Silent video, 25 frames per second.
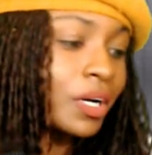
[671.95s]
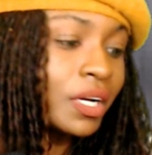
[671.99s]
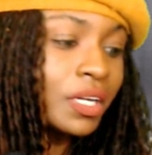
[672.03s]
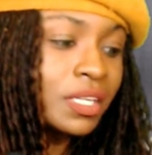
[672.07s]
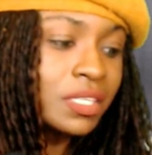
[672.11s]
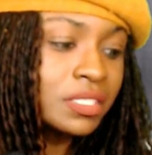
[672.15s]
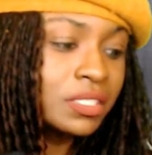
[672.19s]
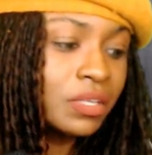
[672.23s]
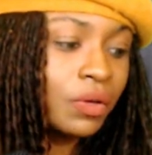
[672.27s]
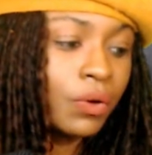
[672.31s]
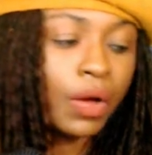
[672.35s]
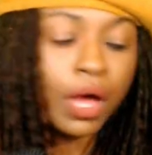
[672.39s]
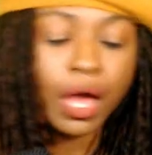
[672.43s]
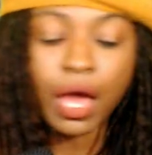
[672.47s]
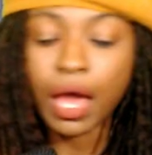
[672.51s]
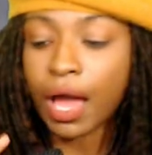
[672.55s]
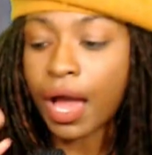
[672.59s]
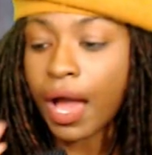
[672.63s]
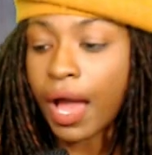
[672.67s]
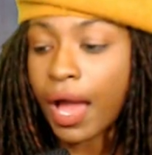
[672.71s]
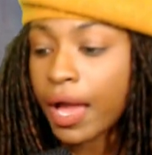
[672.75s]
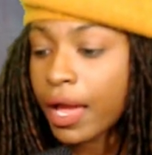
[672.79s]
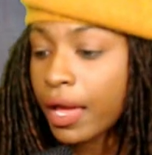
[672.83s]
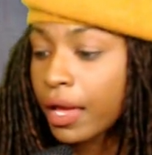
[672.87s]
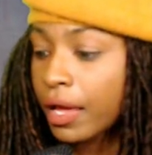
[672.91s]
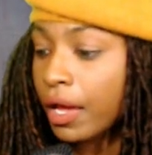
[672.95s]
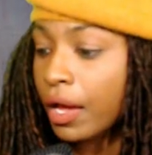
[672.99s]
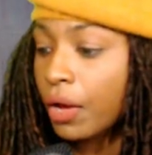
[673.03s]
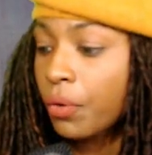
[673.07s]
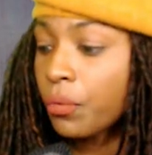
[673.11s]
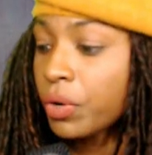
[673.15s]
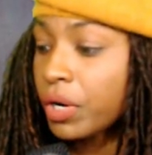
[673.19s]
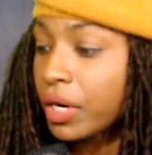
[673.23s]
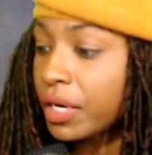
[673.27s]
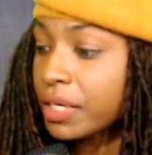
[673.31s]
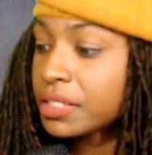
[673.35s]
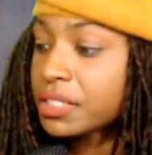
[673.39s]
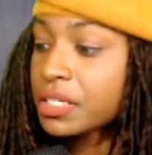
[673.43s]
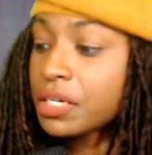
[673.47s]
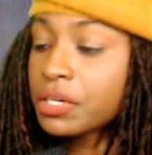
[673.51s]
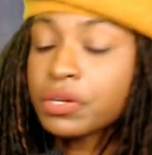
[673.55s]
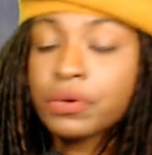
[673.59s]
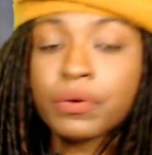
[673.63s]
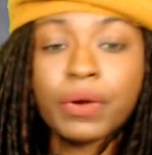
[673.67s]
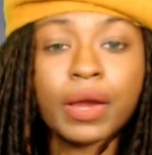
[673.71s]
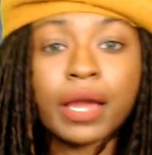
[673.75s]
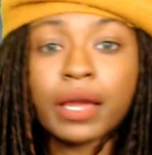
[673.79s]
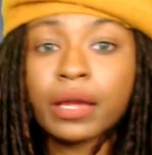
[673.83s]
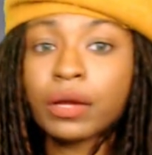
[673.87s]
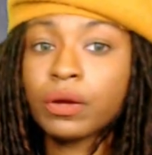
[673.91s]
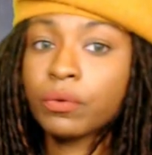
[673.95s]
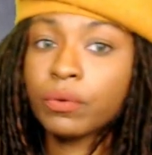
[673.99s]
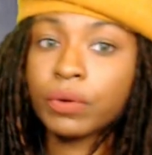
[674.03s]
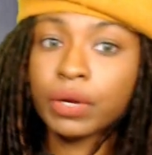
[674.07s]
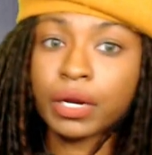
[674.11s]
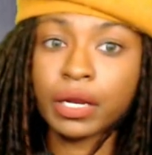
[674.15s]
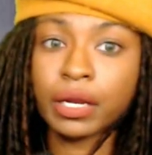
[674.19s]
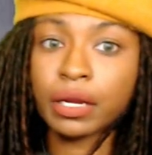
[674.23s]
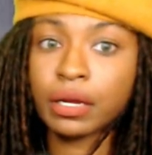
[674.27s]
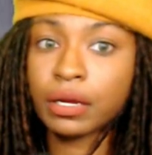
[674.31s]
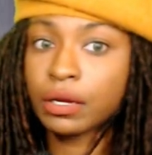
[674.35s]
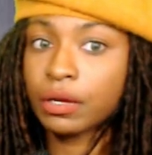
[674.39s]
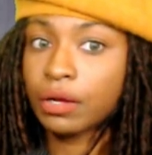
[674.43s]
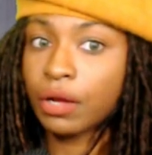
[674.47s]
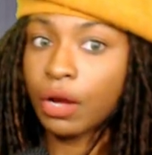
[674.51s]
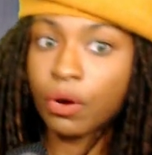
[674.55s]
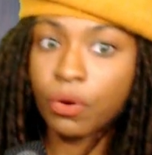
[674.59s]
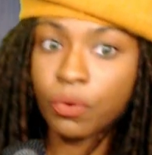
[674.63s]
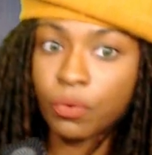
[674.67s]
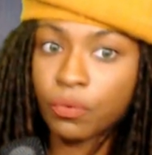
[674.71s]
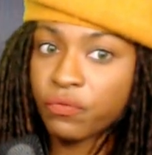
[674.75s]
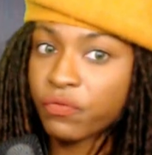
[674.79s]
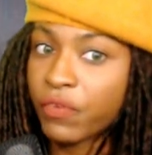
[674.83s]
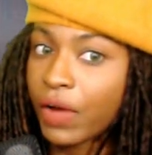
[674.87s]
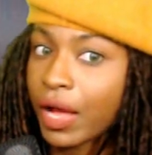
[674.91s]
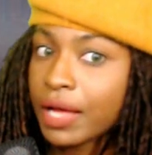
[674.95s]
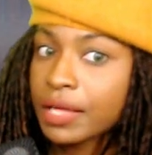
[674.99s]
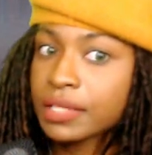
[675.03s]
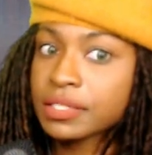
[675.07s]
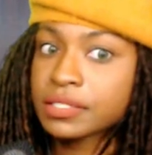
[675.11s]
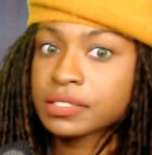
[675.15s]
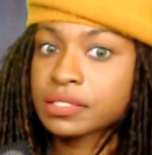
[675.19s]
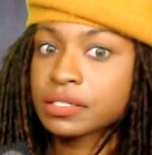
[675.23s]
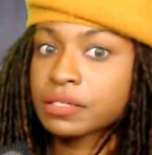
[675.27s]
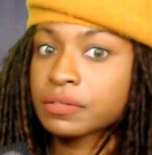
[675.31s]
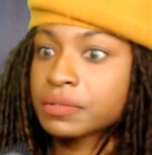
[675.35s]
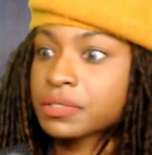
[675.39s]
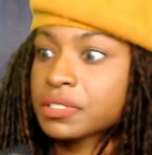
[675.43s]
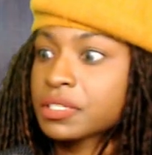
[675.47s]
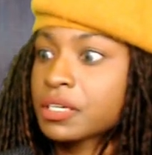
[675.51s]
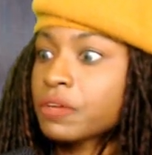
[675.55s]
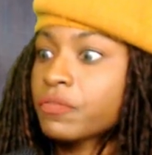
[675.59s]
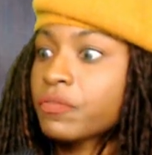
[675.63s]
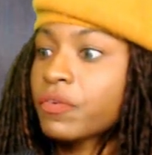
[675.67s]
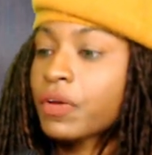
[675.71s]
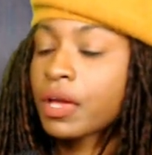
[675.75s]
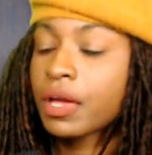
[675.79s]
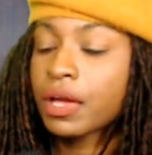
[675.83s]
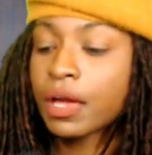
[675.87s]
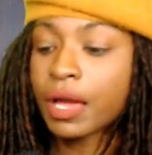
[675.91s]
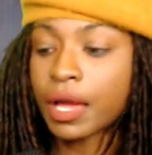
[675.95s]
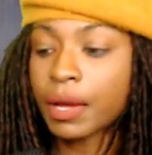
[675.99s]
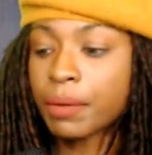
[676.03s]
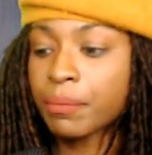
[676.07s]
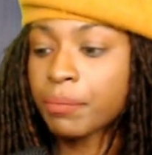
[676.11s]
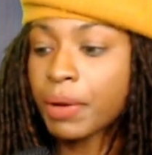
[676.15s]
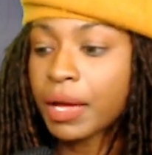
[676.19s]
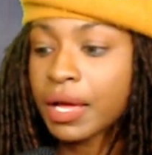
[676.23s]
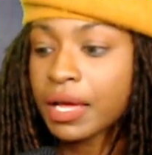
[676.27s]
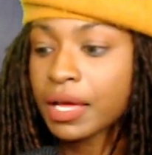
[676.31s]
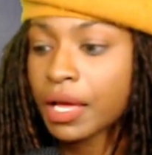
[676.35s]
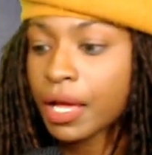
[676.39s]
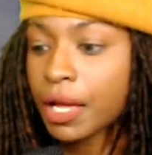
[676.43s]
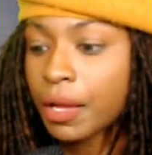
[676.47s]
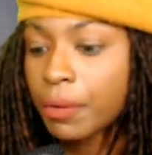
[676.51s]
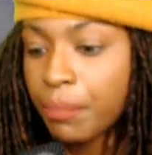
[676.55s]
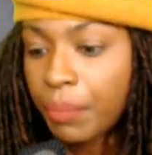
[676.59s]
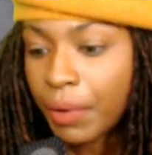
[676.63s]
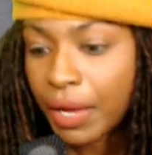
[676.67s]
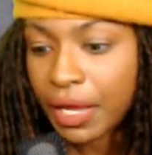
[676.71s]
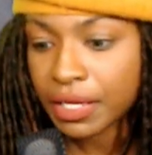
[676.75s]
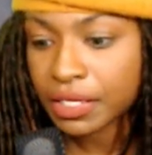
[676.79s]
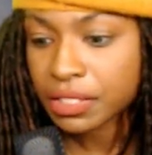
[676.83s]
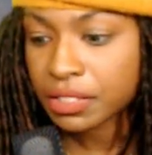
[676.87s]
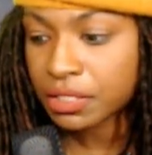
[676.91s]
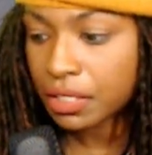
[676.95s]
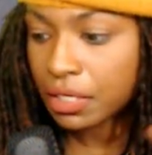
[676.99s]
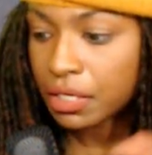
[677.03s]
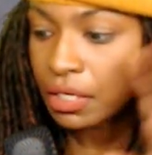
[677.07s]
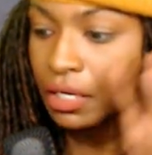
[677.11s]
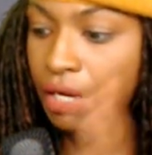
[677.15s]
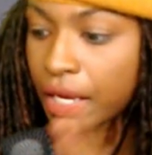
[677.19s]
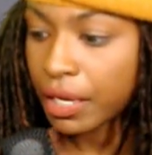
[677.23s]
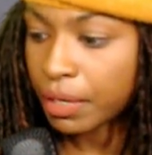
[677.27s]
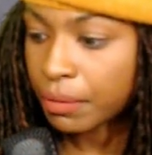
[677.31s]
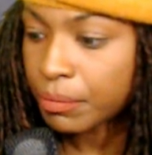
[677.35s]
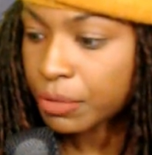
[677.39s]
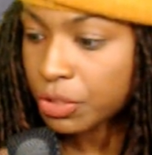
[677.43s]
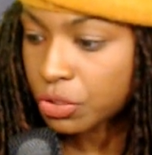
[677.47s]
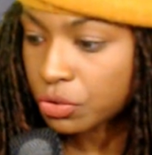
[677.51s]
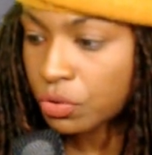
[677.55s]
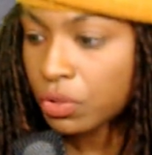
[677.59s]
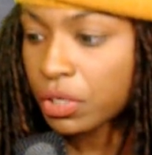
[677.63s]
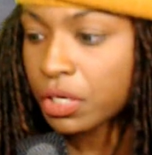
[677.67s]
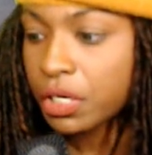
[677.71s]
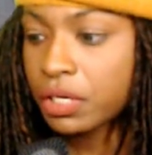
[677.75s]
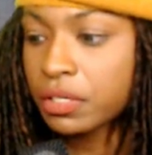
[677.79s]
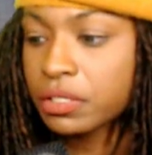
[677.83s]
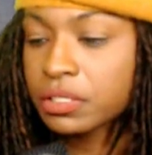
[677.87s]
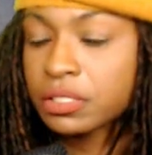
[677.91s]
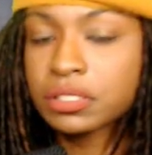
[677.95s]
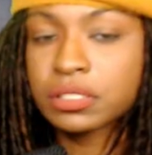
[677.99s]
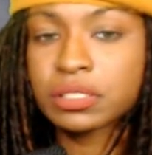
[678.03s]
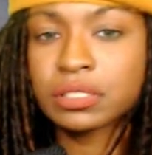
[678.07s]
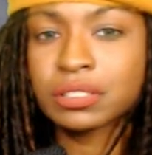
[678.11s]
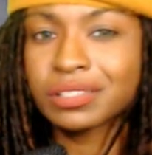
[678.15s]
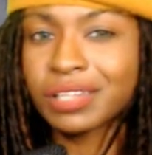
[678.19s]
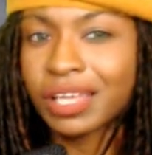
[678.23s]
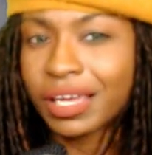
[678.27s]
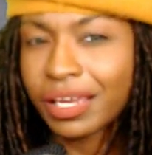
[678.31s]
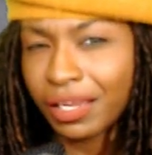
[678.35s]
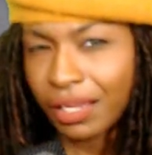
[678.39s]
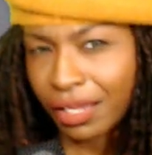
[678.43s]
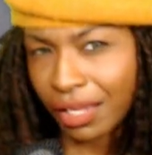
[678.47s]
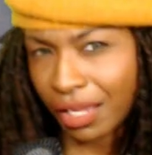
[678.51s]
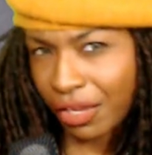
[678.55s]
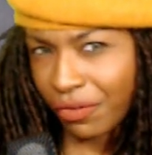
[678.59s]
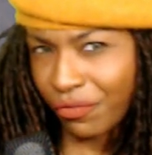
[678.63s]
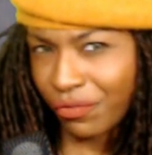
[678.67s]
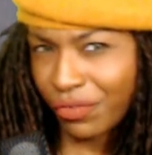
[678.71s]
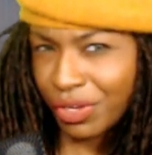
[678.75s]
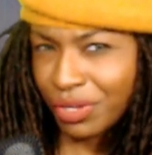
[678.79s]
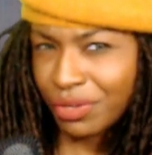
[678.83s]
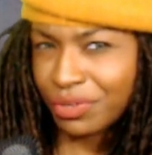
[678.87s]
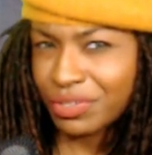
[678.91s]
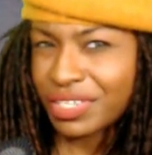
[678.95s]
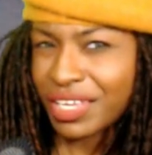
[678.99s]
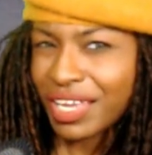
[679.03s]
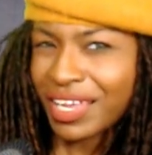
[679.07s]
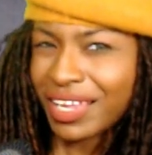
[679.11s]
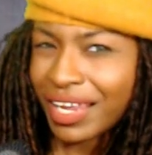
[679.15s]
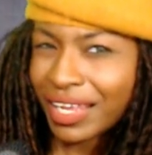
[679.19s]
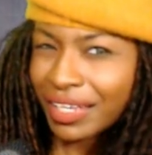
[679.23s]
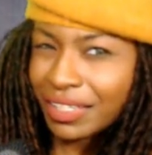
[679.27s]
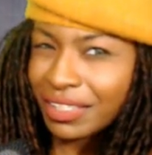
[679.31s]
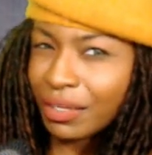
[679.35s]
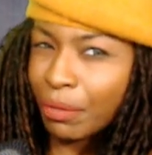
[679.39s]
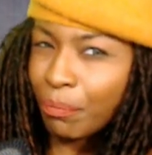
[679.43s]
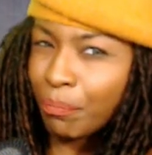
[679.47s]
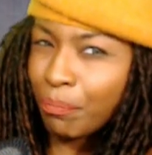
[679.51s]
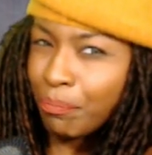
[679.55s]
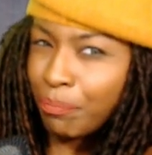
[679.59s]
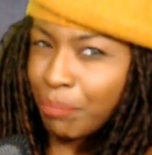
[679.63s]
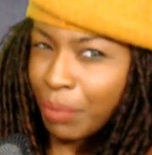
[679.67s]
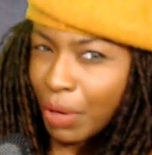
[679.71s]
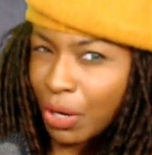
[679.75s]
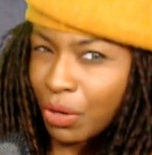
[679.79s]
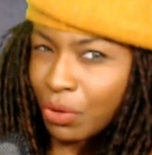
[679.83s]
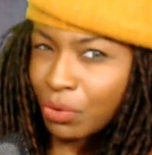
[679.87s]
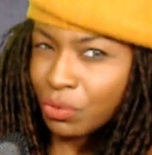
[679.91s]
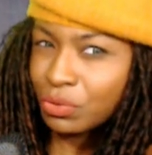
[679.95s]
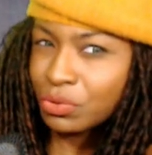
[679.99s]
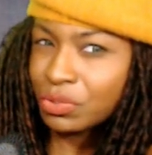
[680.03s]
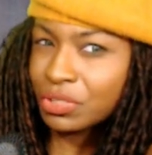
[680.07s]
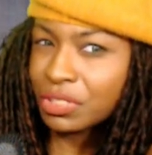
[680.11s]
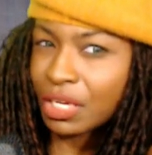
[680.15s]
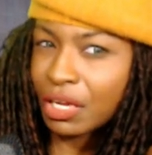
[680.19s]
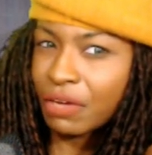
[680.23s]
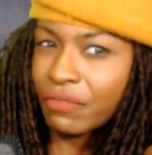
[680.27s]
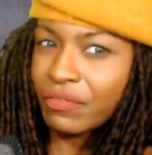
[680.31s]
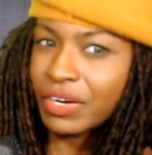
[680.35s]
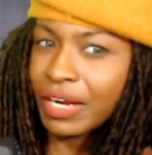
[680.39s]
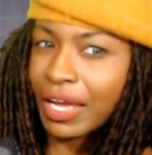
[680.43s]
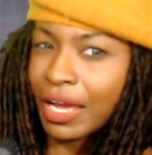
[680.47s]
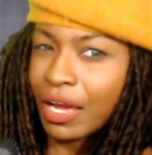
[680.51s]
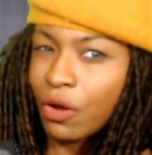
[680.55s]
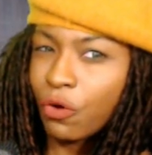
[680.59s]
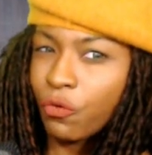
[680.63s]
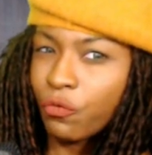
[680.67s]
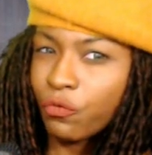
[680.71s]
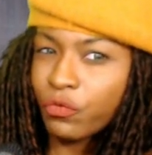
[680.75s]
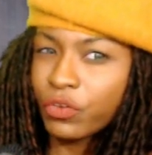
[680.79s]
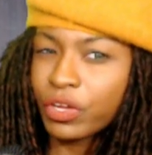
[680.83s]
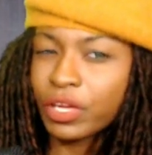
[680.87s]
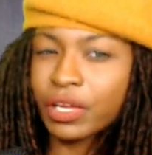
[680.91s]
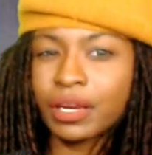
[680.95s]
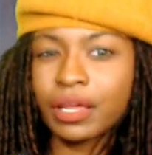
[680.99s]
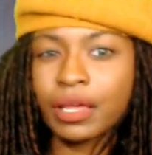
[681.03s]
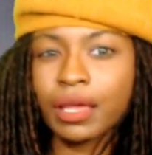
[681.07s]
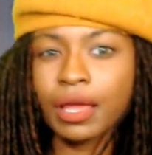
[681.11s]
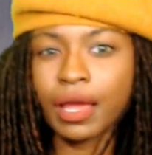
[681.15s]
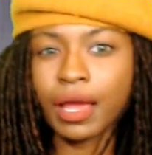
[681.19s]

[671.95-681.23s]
So I when I tell you I when I go find stuff stuff I buy I buy a, like majority of this, like if we say like the bones of an outfit,